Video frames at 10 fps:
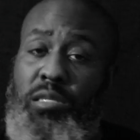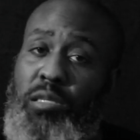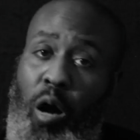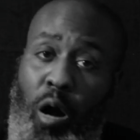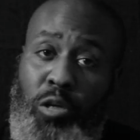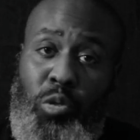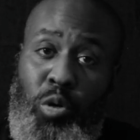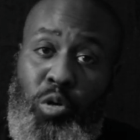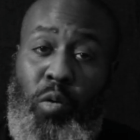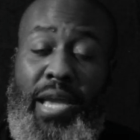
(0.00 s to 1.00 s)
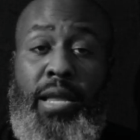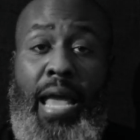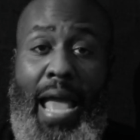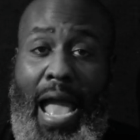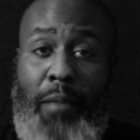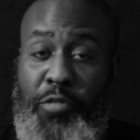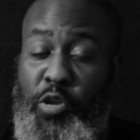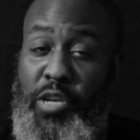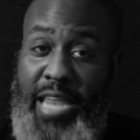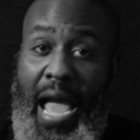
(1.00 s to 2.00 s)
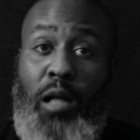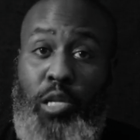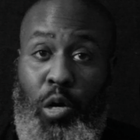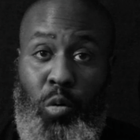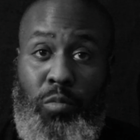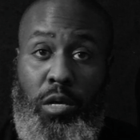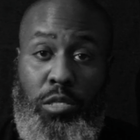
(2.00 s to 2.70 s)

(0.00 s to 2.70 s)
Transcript: it's also a great app for you to download.